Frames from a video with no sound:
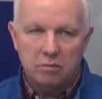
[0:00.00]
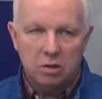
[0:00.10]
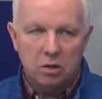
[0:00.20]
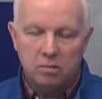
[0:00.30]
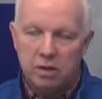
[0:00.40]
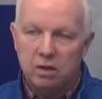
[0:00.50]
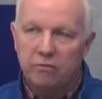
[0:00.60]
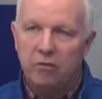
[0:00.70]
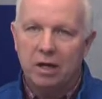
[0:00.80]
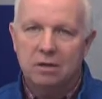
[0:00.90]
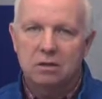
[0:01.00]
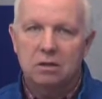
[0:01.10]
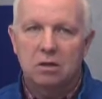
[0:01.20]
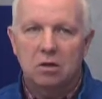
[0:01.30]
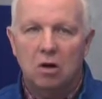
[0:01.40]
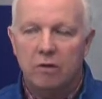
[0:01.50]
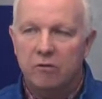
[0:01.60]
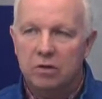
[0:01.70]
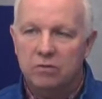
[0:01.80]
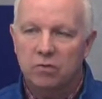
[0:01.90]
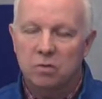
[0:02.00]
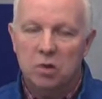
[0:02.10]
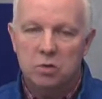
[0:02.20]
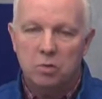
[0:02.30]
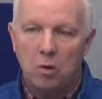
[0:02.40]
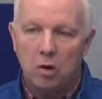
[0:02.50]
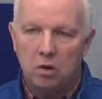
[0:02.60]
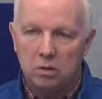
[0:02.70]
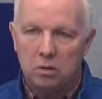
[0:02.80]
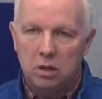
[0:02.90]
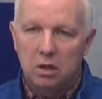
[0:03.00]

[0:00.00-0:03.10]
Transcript: They're going to be in a flex offense for the most part, and